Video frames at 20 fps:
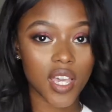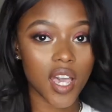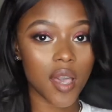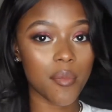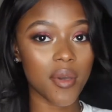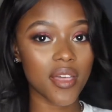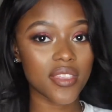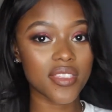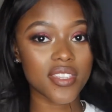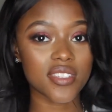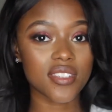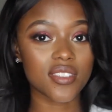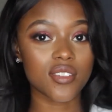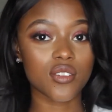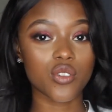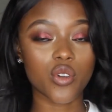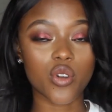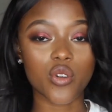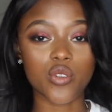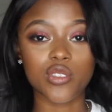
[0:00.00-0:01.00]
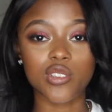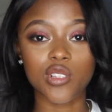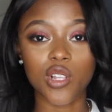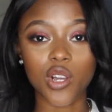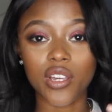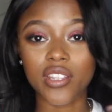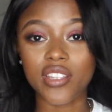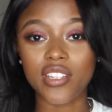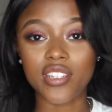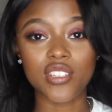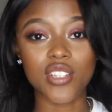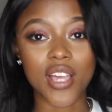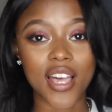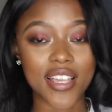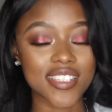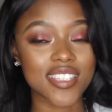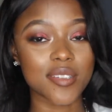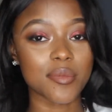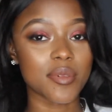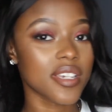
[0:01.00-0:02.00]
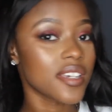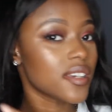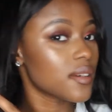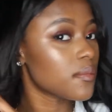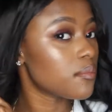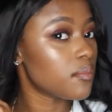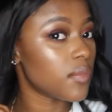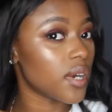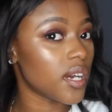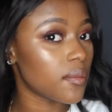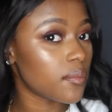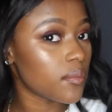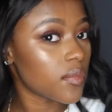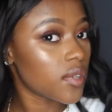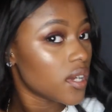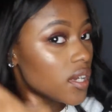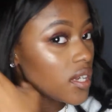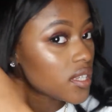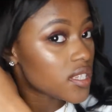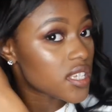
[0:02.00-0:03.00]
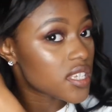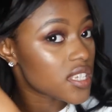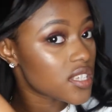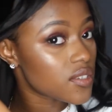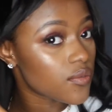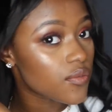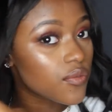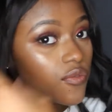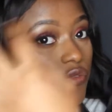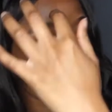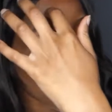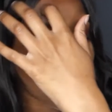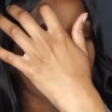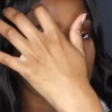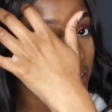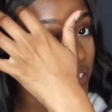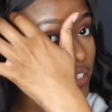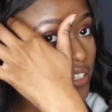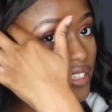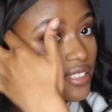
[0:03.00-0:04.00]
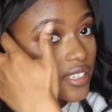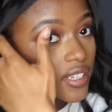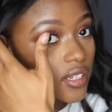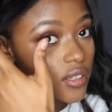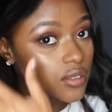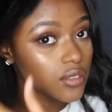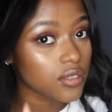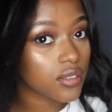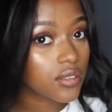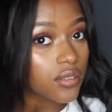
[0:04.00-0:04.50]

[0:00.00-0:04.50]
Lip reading: I bet this tutorial is longer than it has to be, but this is very detailed.